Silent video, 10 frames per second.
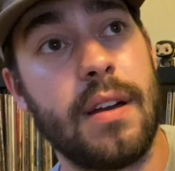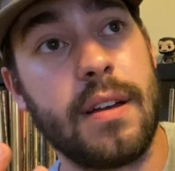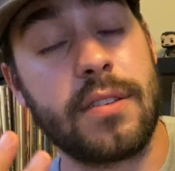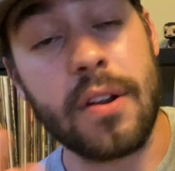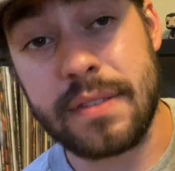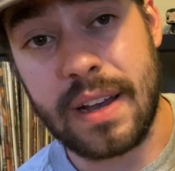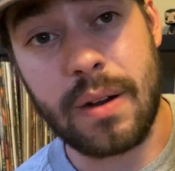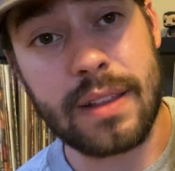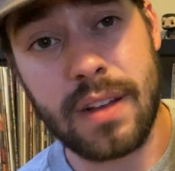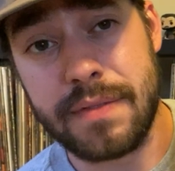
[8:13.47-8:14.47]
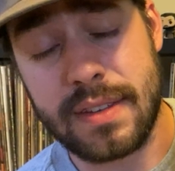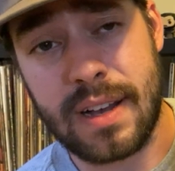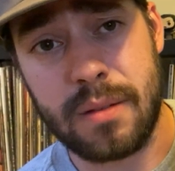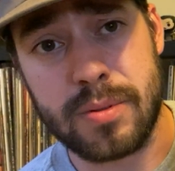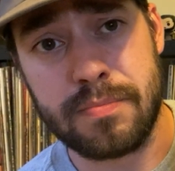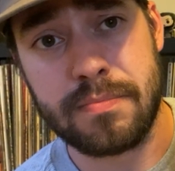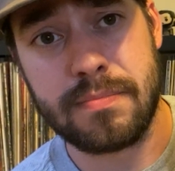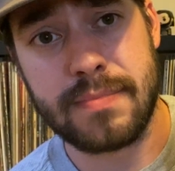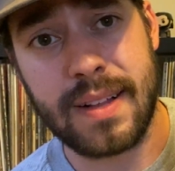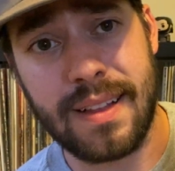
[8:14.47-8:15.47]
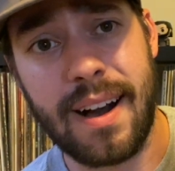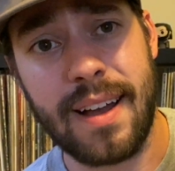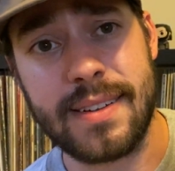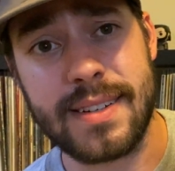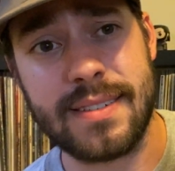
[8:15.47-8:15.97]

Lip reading: Turns out I love this album a lot.